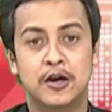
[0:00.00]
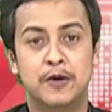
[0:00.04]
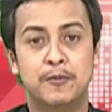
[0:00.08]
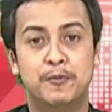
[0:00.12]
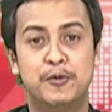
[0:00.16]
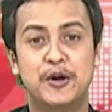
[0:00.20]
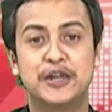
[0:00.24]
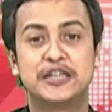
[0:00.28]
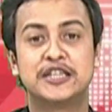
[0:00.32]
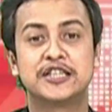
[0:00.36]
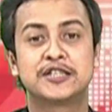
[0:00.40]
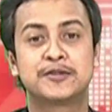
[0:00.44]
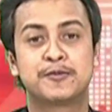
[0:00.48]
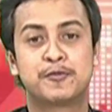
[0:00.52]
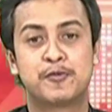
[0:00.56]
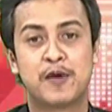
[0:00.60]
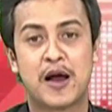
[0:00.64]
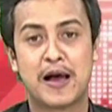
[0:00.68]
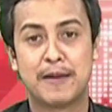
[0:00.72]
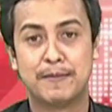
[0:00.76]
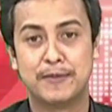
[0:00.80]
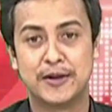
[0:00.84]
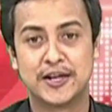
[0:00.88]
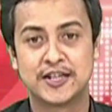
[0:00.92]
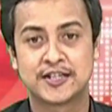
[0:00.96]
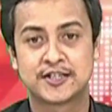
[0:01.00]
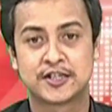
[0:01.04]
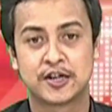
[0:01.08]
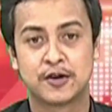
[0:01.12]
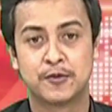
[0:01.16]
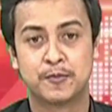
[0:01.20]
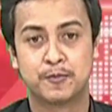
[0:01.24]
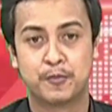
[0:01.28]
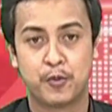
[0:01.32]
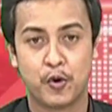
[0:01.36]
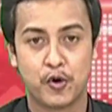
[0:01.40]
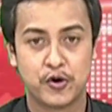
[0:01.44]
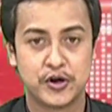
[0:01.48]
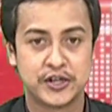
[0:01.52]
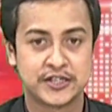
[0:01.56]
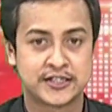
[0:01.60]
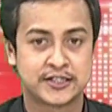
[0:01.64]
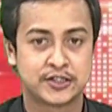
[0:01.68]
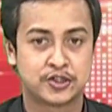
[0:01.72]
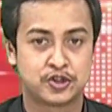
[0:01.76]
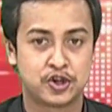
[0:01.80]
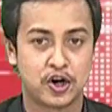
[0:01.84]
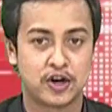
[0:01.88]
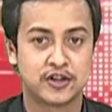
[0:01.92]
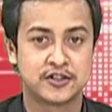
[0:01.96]
British Prime Minister Boris
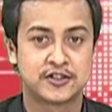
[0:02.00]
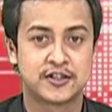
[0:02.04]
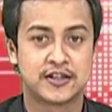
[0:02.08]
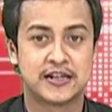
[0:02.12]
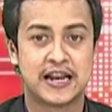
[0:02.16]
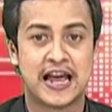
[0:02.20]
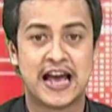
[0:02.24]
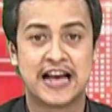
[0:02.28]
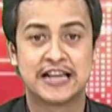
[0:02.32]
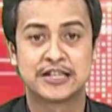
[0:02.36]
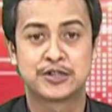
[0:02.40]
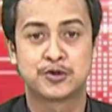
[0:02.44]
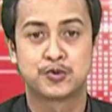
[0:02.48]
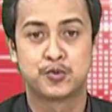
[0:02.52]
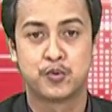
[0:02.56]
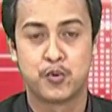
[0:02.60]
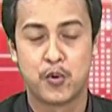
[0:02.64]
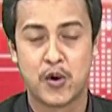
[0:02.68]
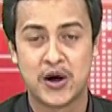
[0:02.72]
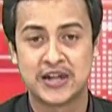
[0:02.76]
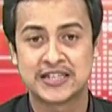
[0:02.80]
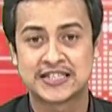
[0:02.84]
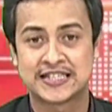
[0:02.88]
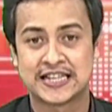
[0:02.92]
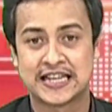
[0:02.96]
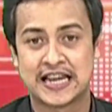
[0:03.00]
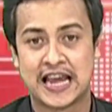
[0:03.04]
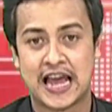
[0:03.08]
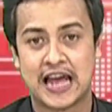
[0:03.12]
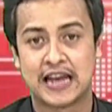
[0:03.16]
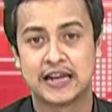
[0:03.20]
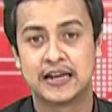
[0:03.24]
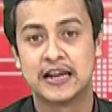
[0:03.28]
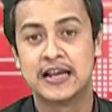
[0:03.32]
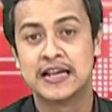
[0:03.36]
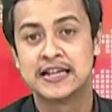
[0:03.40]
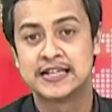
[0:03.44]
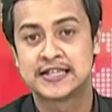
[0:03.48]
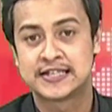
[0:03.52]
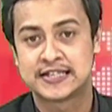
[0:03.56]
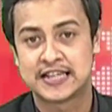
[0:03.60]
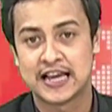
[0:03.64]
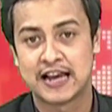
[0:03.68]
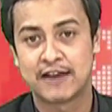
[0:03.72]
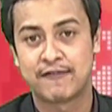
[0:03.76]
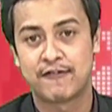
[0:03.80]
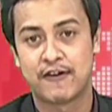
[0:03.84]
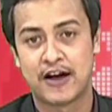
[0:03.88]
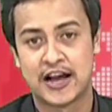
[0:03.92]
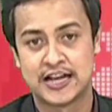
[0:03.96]
Johnson has once again
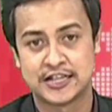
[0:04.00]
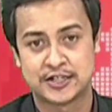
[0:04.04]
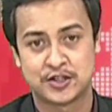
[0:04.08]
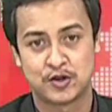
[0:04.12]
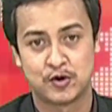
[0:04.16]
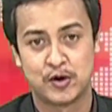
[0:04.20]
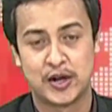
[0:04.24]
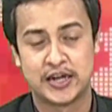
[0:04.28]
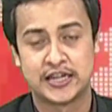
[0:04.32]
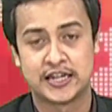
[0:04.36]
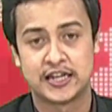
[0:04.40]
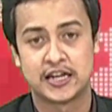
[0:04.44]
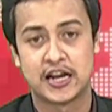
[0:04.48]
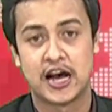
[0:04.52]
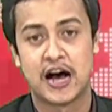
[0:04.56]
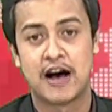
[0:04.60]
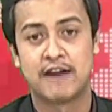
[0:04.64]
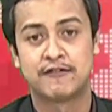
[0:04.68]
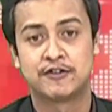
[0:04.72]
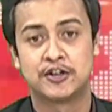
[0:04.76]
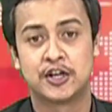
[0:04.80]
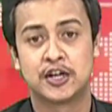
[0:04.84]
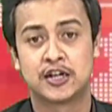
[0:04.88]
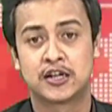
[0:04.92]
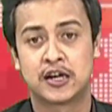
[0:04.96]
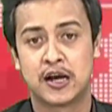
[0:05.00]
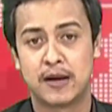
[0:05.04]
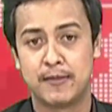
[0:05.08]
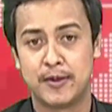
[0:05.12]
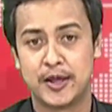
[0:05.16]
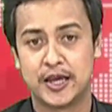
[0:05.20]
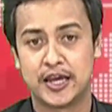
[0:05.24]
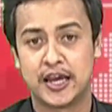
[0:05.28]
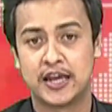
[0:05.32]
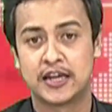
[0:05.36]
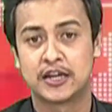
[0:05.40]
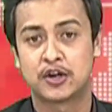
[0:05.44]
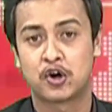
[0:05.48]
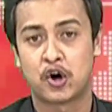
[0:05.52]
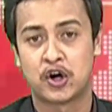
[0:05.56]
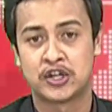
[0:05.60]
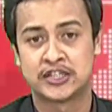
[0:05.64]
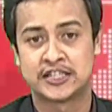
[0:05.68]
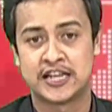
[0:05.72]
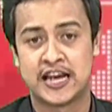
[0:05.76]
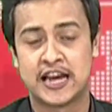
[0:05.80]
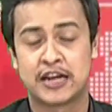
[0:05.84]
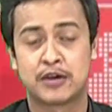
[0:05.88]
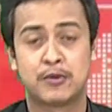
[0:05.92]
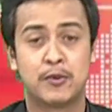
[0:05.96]
self-isolated after coming in
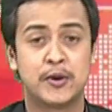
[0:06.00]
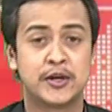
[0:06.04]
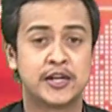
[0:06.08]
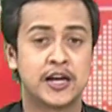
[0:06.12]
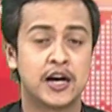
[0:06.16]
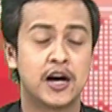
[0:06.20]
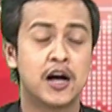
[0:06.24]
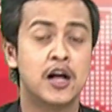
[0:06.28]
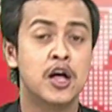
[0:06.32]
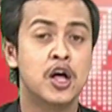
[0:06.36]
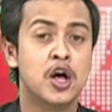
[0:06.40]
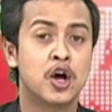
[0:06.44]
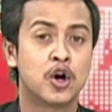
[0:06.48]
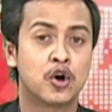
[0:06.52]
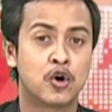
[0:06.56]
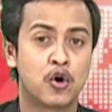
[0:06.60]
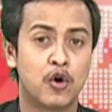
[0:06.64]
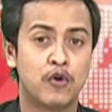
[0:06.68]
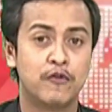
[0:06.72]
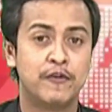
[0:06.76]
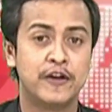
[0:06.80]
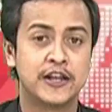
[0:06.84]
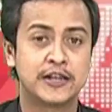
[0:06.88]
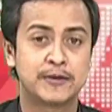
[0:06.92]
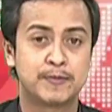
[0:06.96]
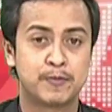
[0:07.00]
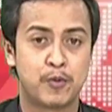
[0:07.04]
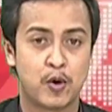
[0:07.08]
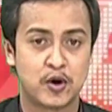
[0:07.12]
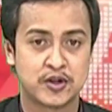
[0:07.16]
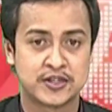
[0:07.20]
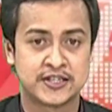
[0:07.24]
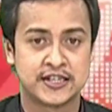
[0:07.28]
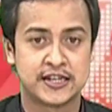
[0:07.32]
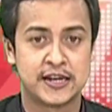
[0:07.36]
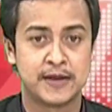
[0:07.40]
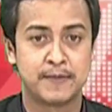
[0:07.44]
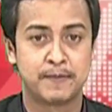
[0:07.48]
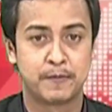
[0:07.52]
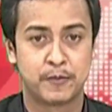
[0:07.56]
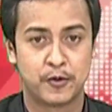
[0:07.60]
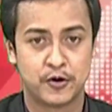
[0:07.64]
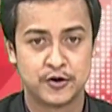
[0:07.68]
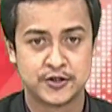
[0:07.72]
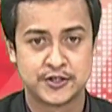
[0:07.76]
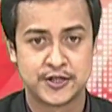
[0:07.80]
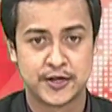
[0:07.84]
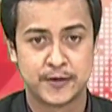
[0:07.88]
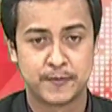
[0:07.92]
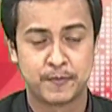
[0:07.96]
contact with a COVID-positive
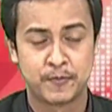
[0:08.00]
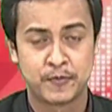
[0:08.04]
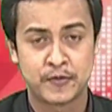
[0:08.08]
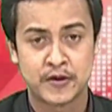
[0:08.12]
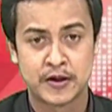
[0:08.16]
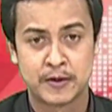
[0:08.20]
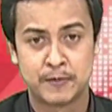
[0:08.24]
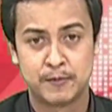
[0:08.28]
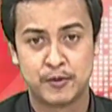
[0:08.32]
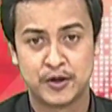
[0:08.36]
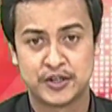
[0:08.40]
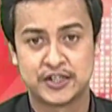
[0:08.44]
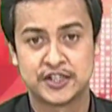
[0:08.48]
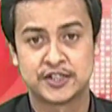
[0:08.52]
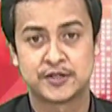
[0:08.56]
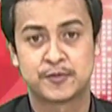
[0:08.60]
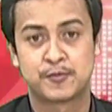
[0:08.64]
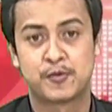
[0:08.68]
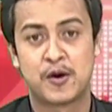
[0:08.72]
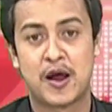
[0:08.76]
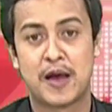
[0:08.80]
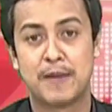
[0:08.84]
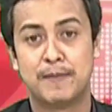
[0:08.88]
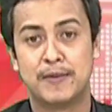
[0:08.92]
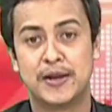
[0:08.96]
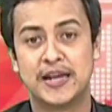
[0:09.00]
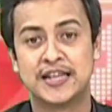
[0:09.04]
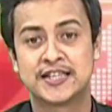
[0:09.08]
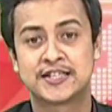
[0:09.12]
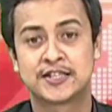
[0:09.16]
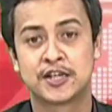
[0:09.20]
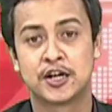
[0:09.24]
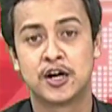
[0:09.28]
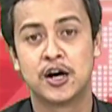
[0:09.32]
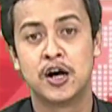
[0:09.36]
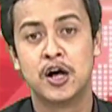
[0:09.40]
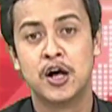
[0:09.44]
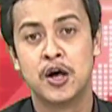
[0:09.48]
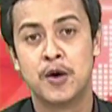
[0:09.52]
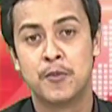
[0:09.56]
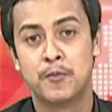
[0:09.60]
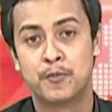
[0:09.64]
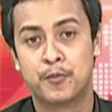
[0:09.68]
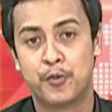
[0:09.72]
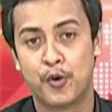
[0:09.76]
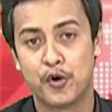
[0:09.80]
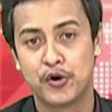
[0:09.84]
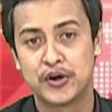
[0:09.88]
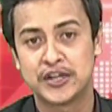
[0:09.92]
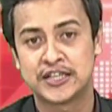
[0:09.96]
person. British Prime Minister
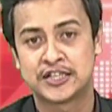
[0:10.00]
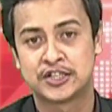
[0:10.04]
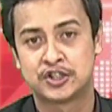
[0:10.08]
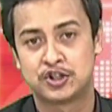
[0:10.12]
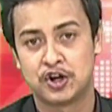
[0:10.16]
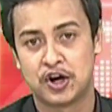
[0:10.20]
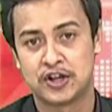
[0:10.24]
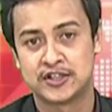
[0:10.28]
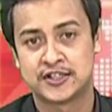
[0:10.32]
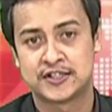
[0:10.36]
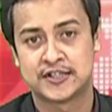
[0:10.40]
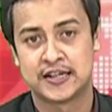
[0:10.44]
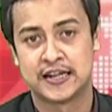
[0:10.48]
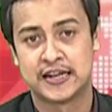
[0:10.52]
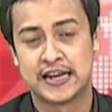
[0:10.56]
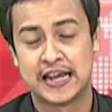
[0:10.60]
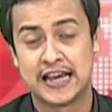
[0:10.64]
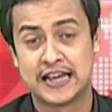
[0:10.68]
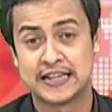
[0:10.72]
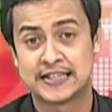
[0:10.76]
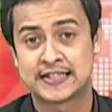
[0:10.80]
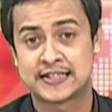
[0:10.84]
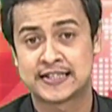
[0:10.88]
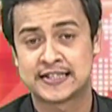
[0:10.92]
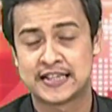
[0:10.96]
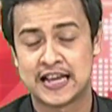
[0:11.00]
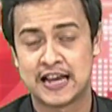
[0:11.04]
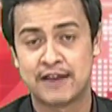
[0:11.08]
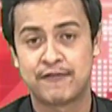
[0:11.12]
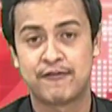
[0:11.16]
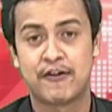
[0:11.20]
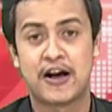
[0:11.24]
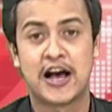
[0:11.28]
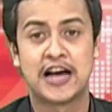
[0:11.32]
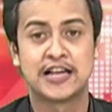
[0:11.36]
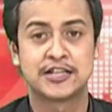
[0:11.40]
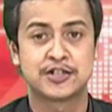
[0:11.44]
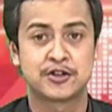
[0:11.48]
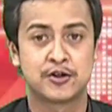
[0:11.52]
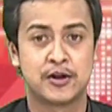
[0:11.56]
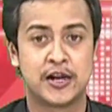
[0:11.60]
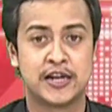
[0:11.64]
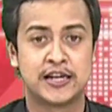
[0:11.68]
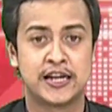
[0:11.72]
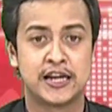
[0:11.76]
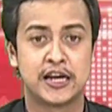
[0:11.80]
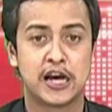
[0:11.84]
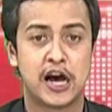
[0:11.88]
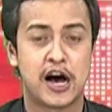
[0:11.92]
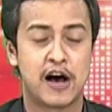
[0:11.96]
Boris Johnson is
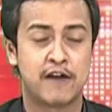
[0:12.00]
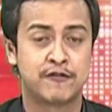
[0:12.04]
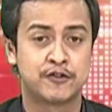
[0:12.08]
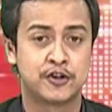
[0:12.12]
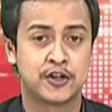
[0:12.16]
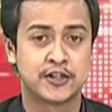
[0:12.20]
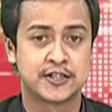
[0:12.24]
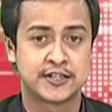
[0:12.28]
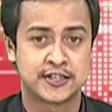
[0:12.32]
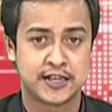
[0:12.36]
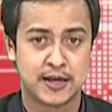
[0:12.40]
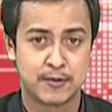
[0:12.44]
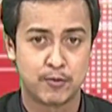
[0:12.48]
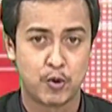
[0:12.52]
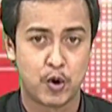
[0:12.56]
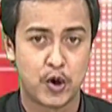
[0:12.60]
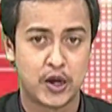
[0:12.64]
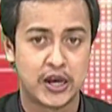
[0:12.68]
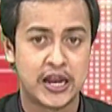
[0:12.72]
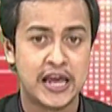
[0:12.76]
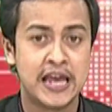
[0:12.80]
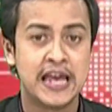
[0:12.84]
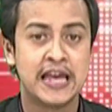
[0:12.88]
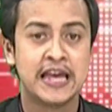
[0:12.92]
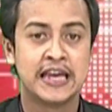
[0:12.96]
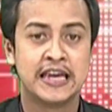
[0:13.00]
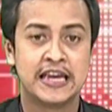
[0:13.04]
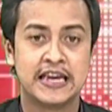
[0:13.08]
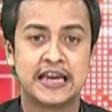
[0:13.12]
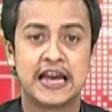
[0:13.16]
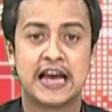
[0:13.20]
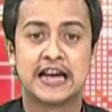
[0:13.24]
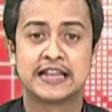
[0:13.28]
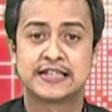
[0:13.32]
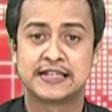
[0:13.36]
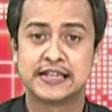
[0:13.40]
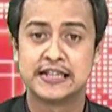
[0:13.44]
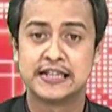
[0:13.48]
self-isolating after someone he has